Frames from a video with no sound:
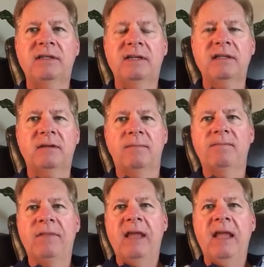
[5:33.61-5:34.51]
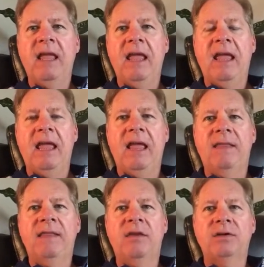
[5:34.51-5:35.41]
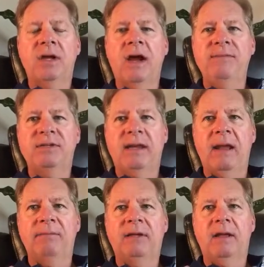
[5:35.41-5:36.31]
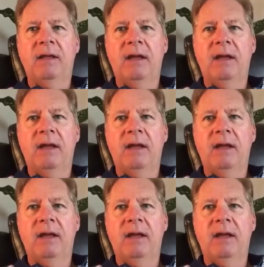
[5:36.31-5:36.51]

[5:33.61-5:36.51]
the system, and they're time-stamped.